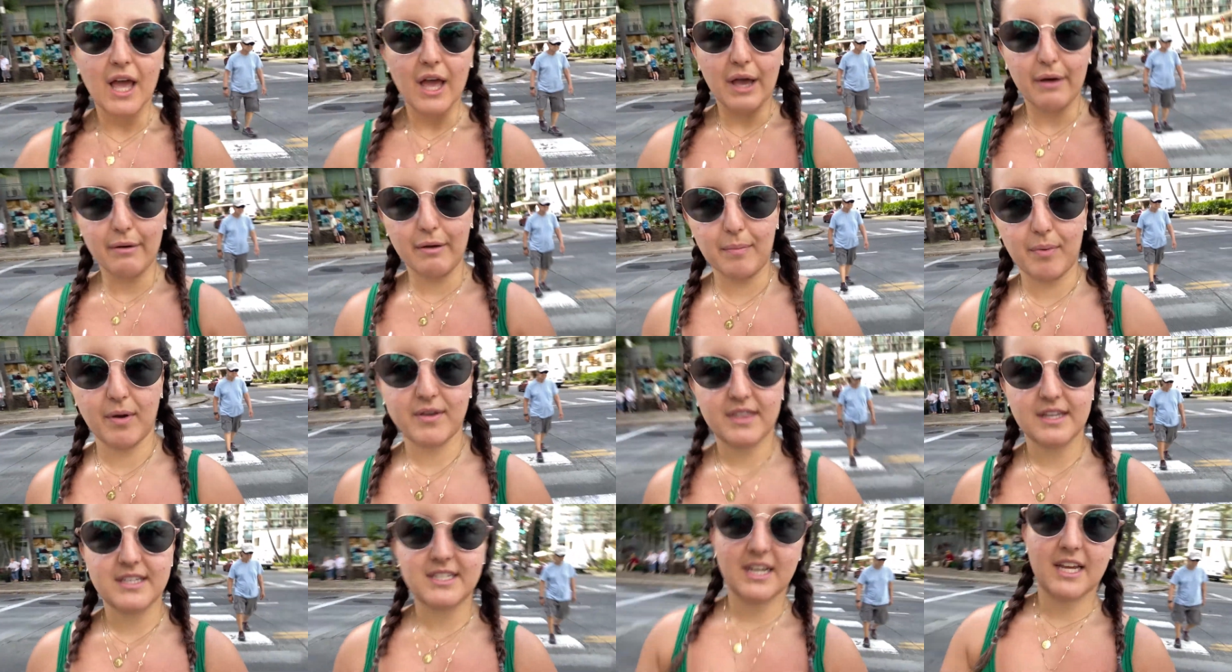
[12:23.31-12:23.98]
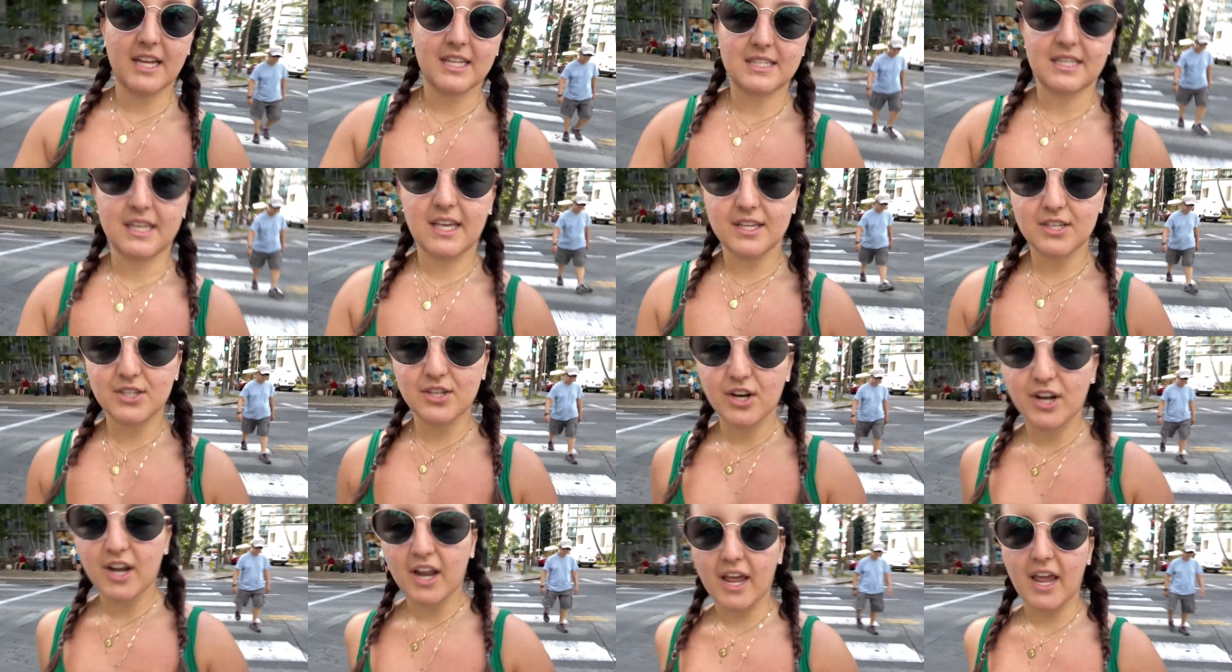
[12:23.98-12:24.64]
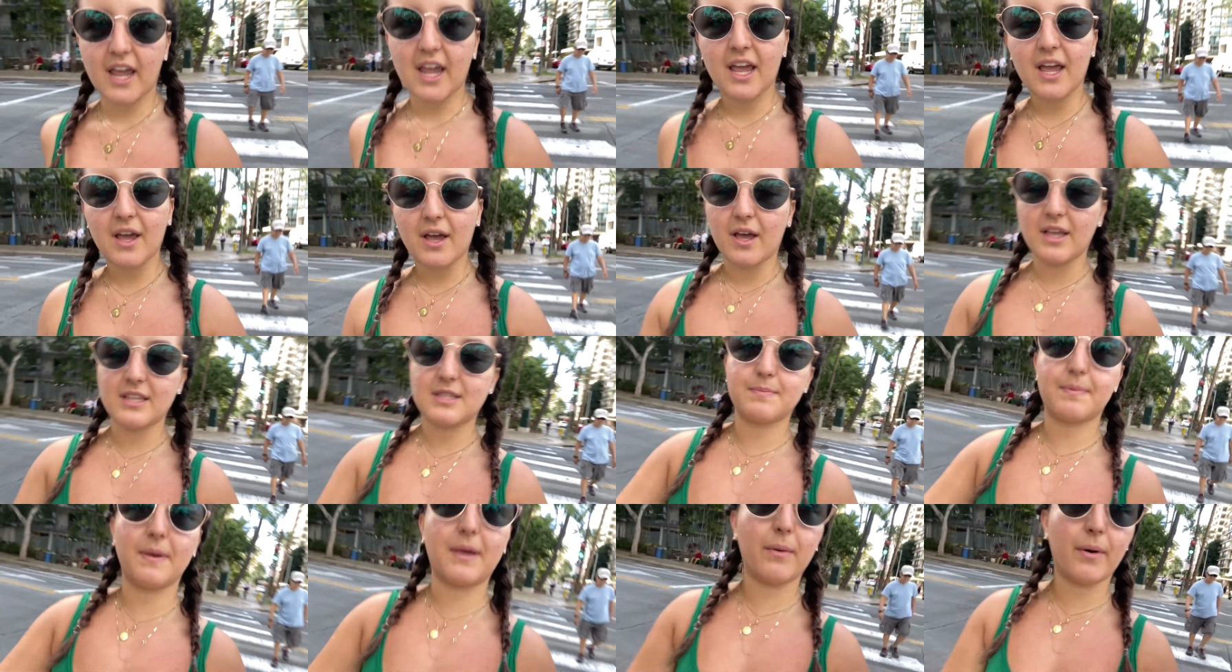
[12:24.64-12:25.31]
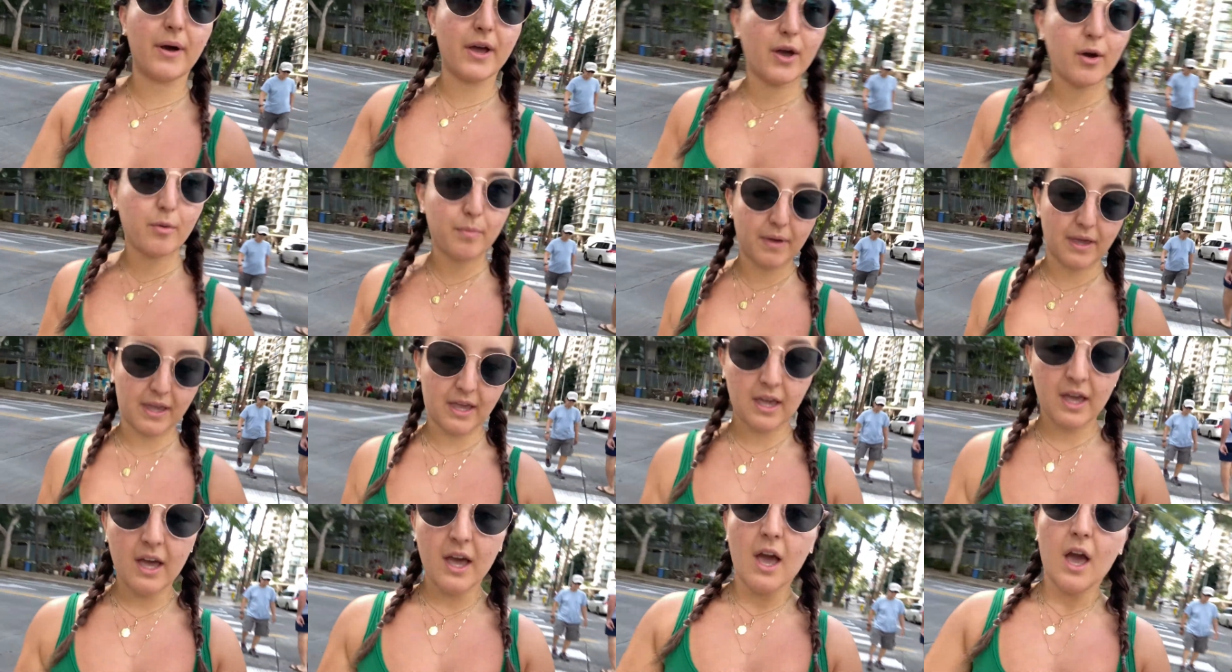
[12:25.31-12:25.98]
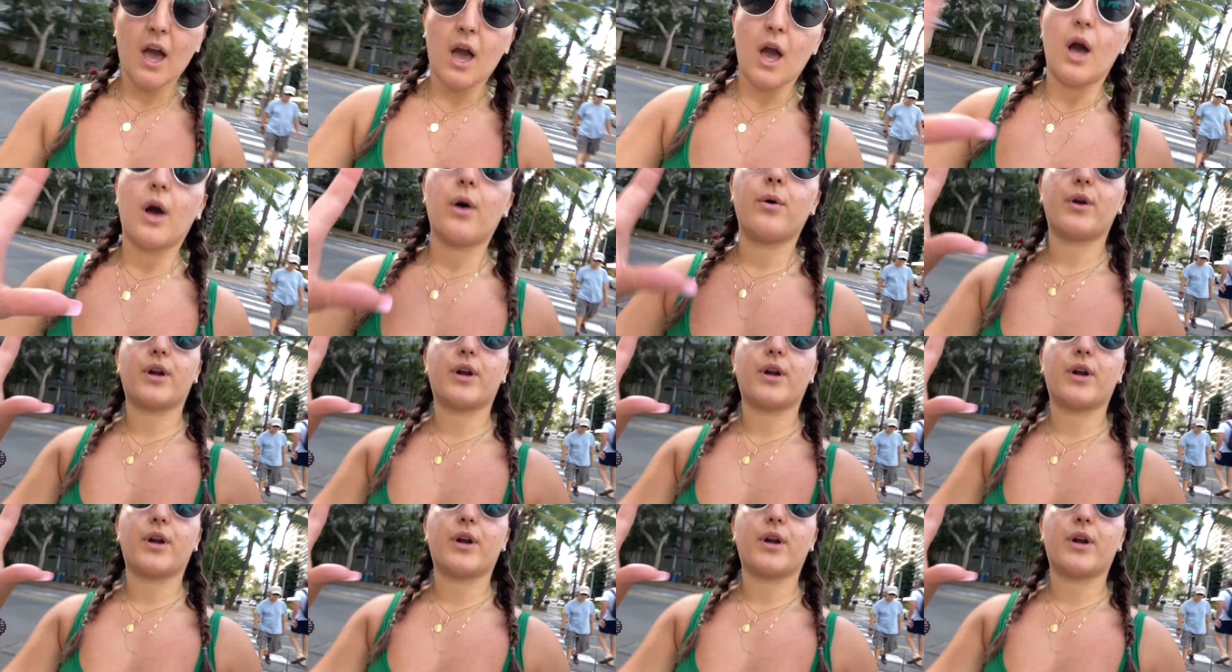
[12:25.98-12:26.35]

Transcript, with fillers: We booked BYOB. the tickets yesterday. It's BYOB.